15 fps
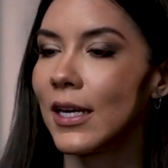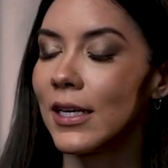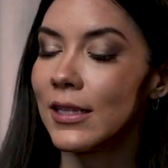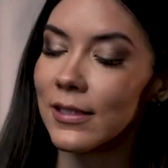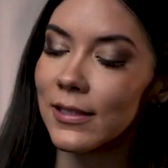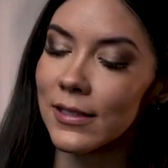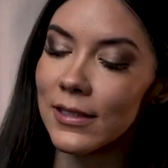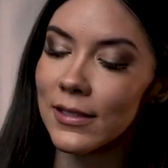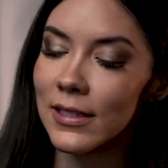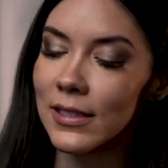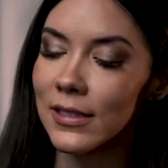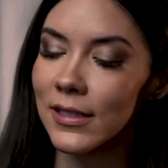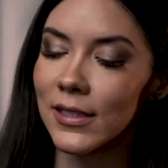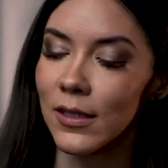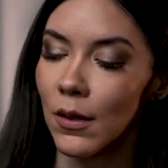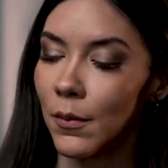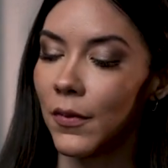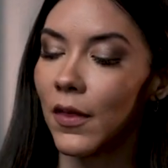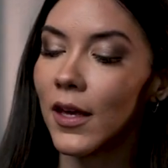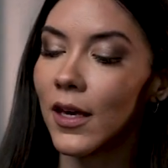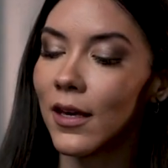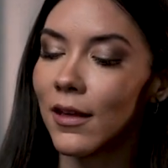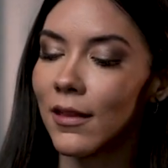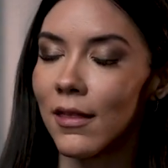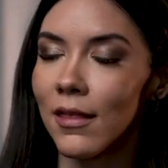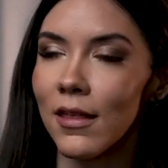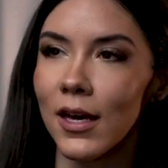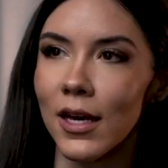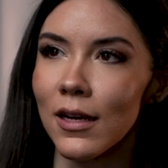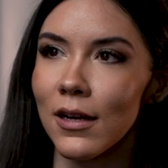And this isn't something
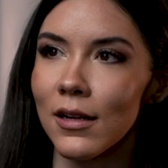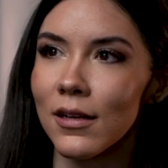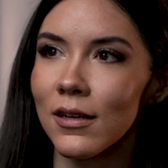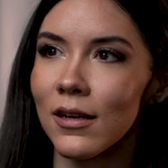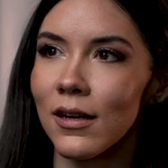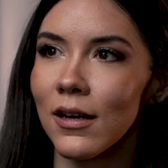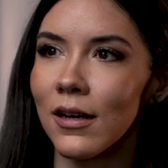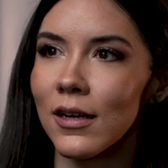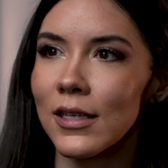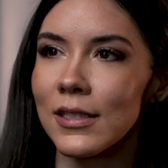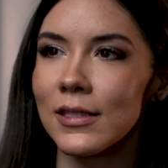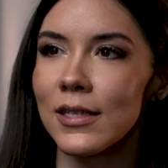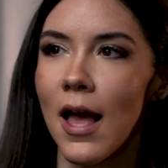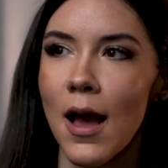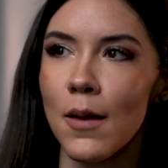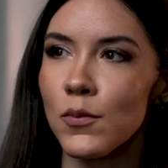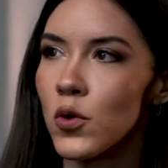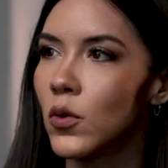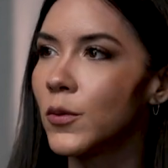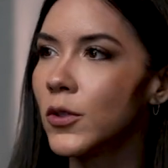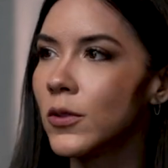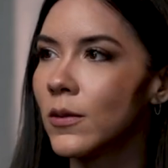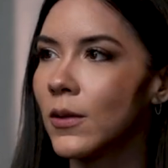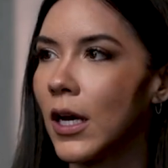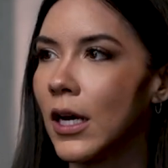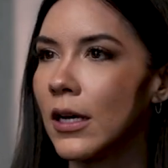that is abnormal.